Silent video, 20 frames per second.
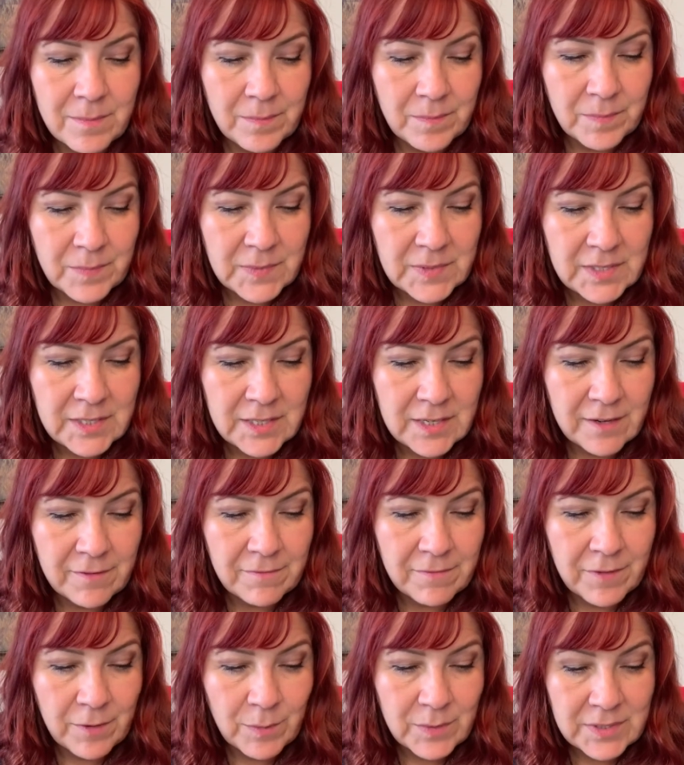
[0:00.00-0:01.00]
see
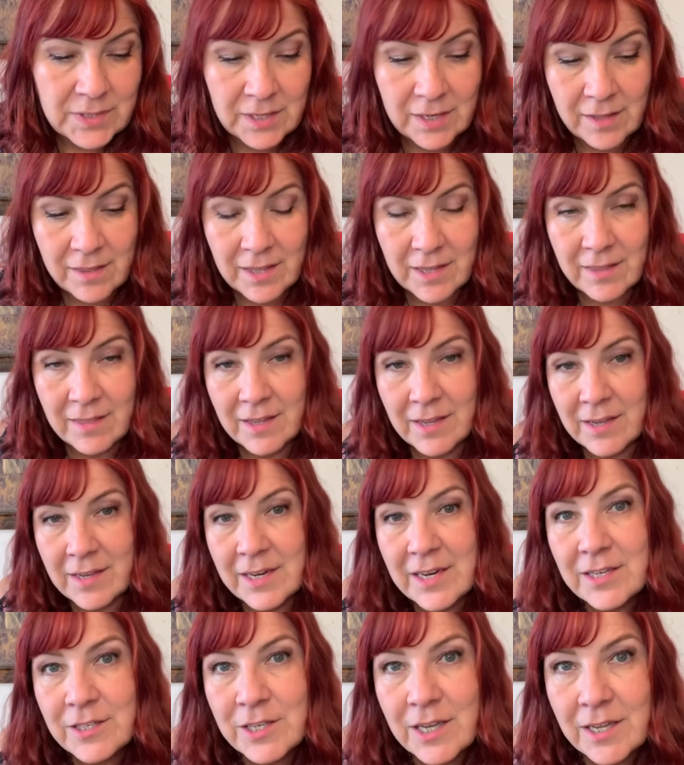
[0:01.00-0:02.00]
if there was anything that
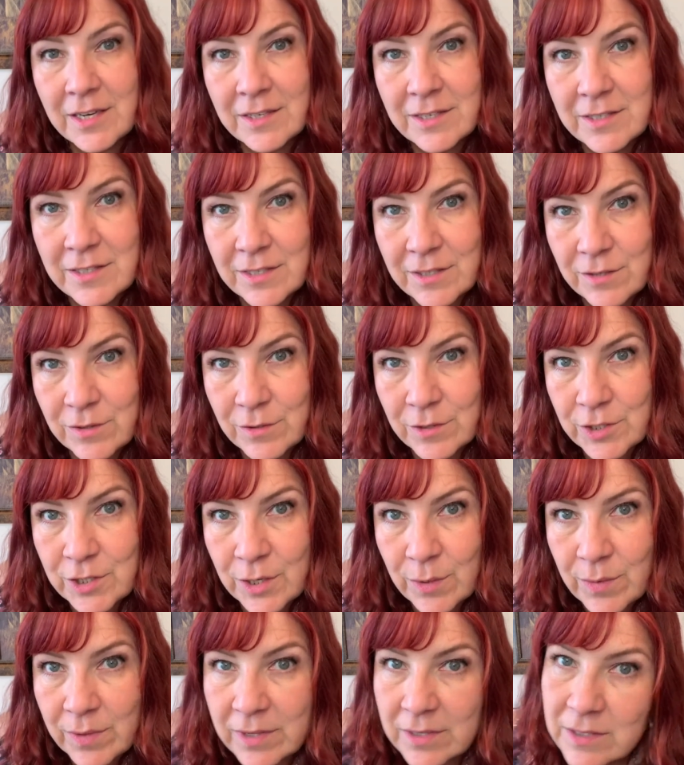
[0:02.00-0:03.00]
Ganesh had to
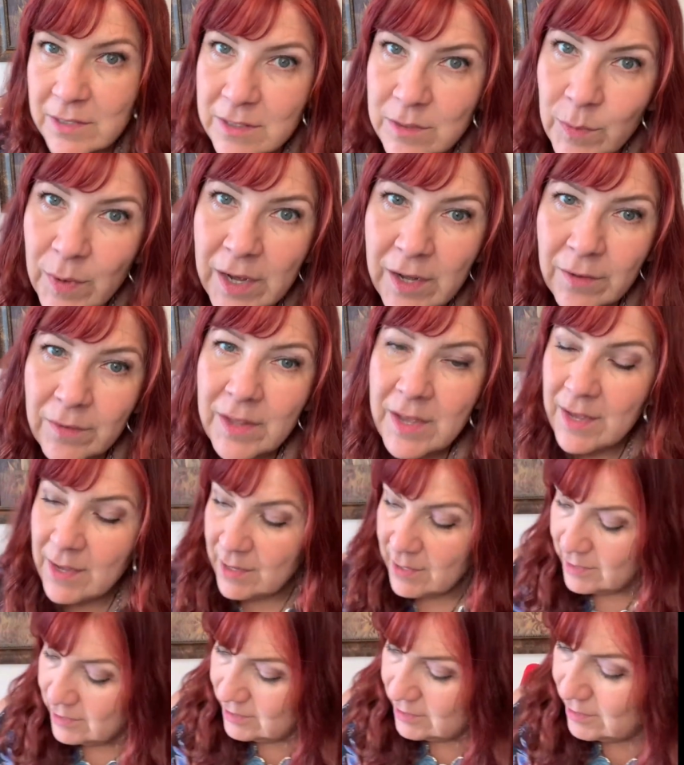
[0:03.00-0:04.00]
share with us as well.
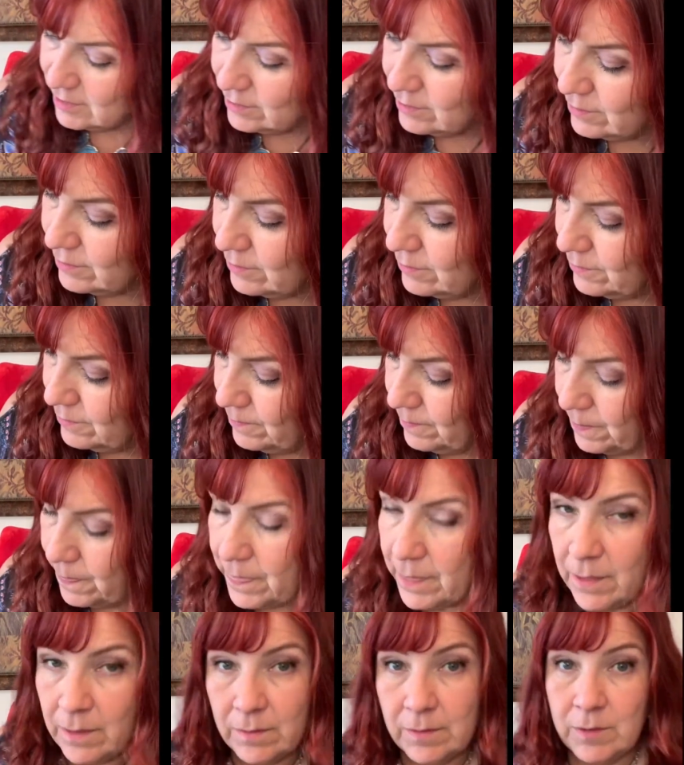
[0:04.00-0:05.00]
So
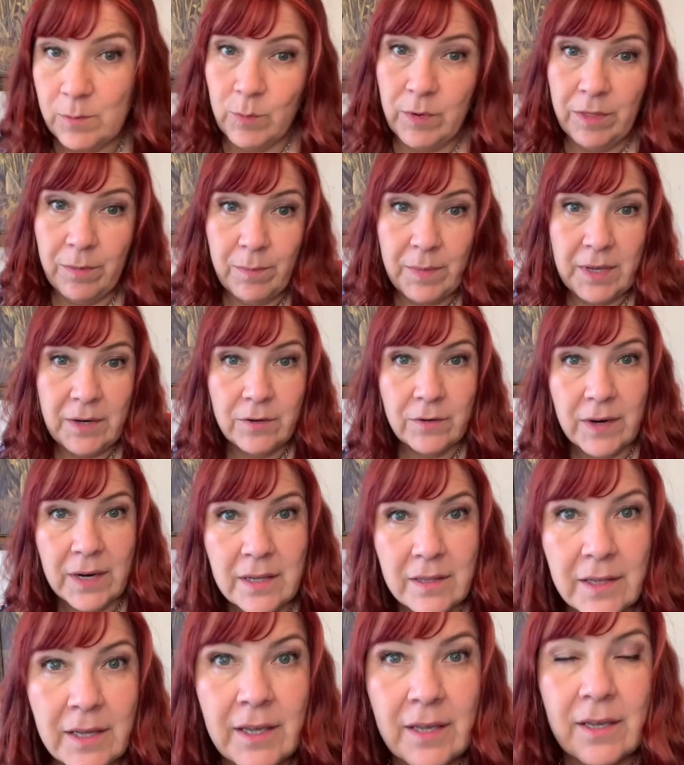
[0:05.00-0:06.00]
with me
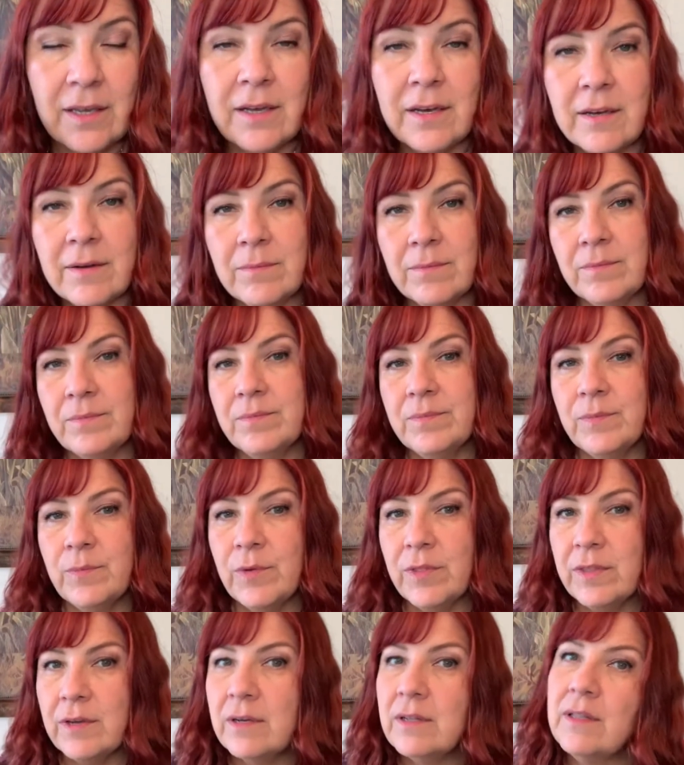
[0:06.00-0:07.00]
directly,
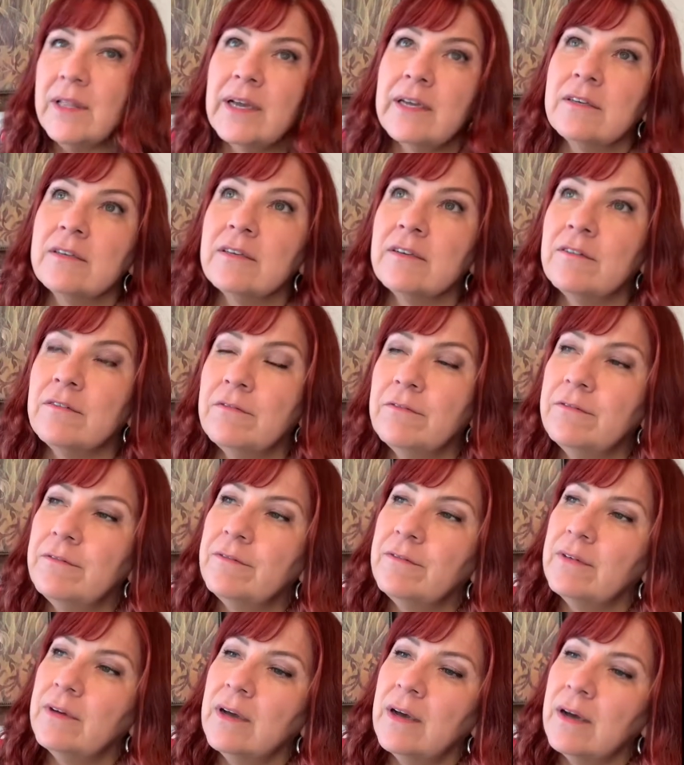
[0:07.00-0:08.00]
with the collective.
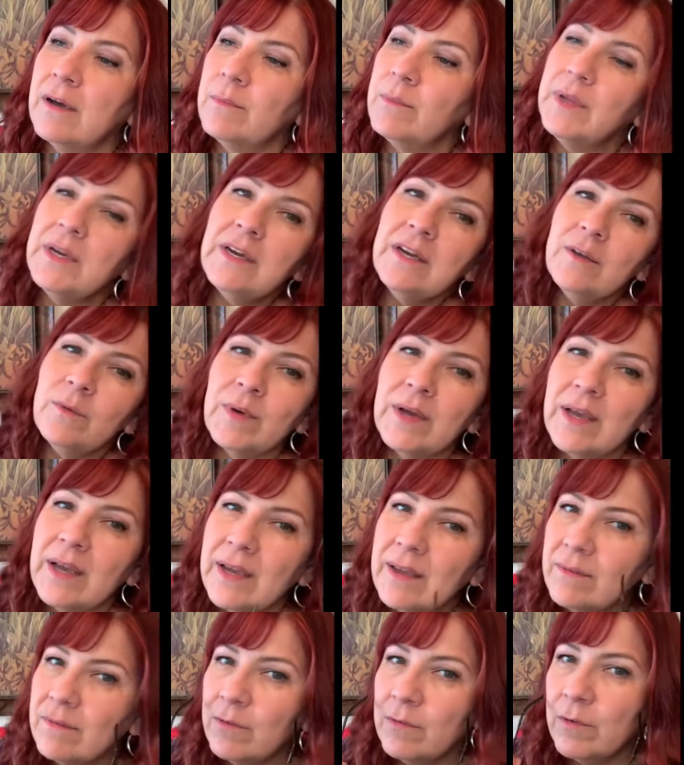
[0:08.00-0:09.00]
But anyway,
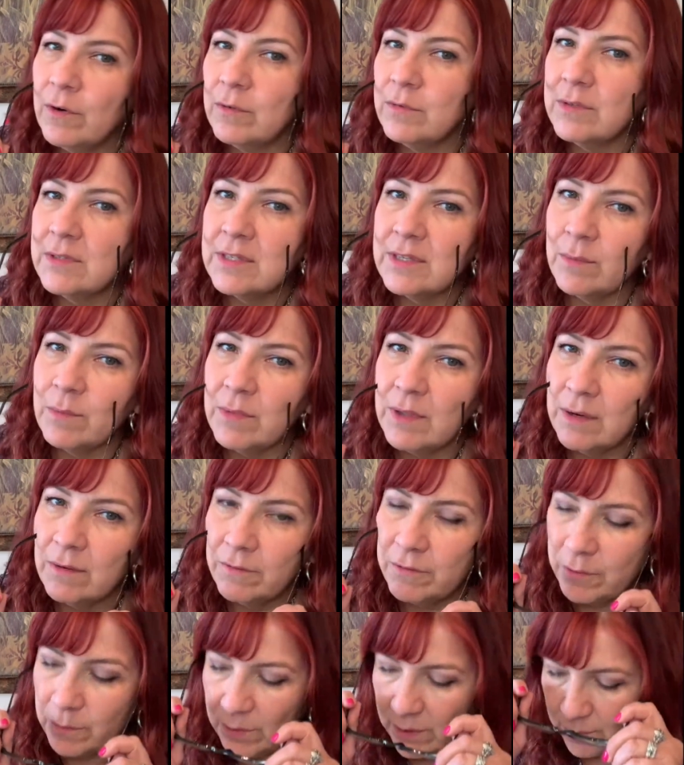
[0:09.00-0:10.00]
I wrote something from him